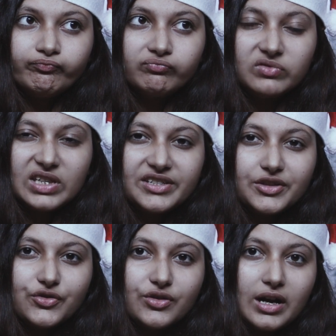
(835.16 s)
There's a
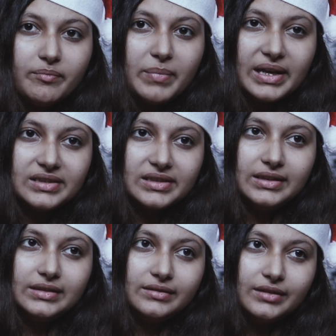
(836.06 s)
truck passing
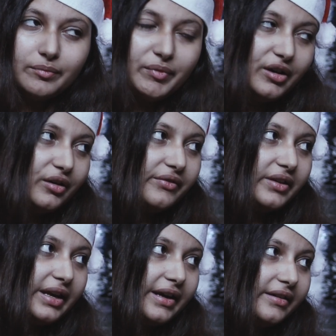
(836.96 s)
in the middle of the
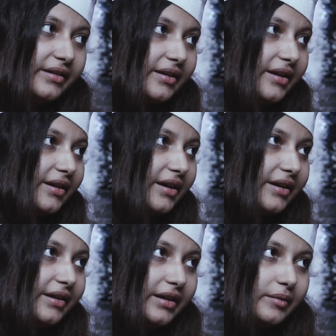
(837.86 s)
night and I can't
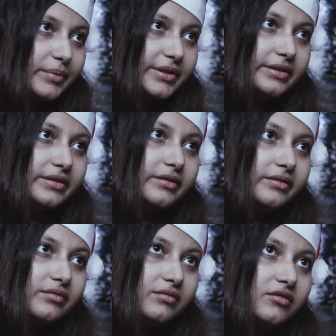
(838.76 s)
help it.
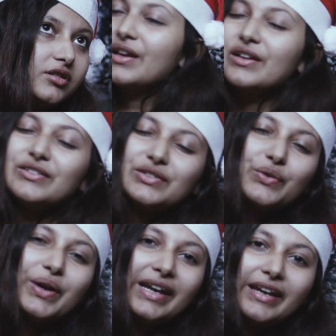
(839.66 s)
So
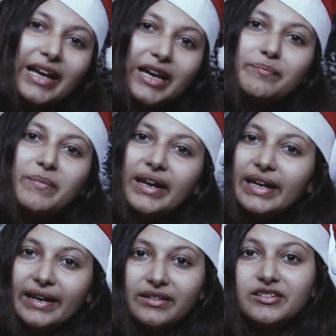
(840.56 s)
anytime my
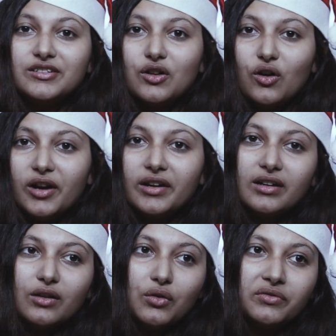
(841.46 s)
edits got
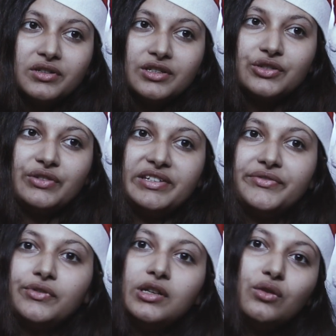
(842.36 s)
over
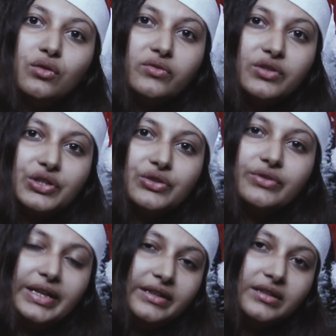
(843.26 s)
stressful and over
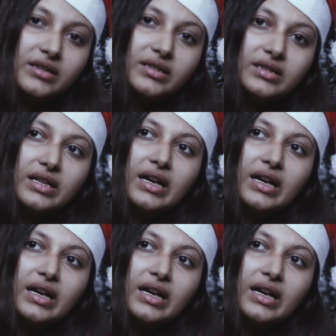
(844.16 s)
strenuous,